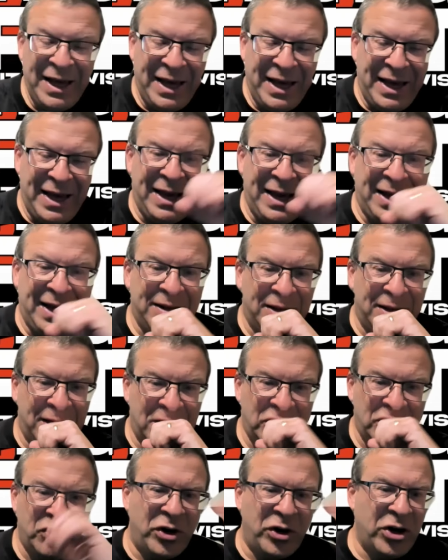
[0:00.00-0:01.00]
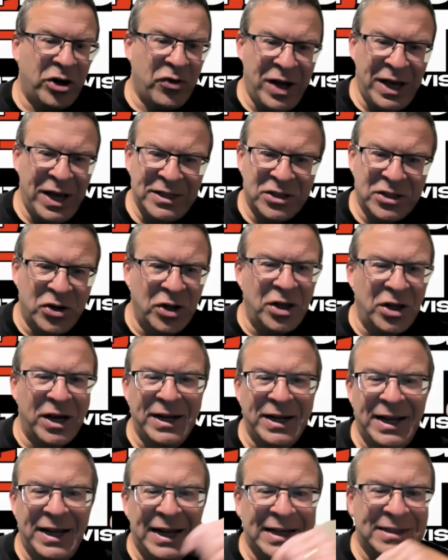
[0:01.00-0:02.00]
And Jordynne Grace, good luck
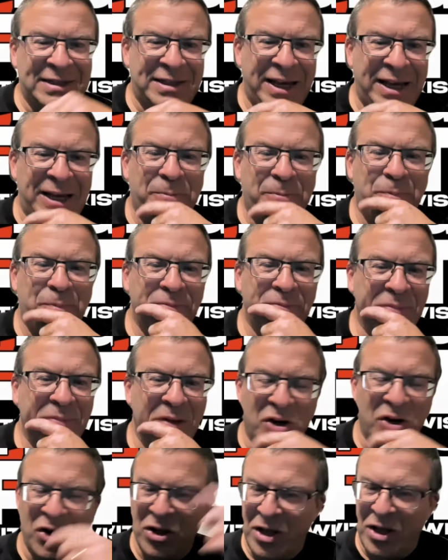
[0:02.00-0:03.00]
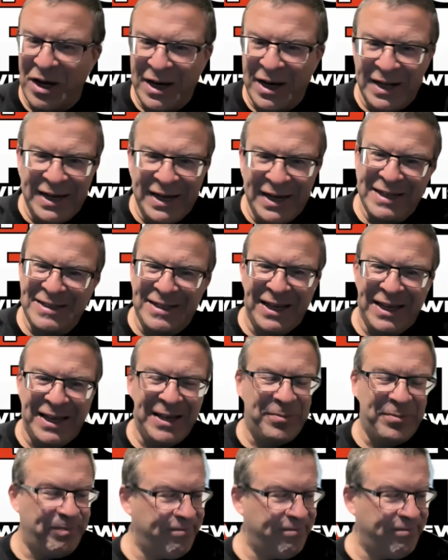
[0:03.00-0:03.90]
in NXT. Good luck in NXT.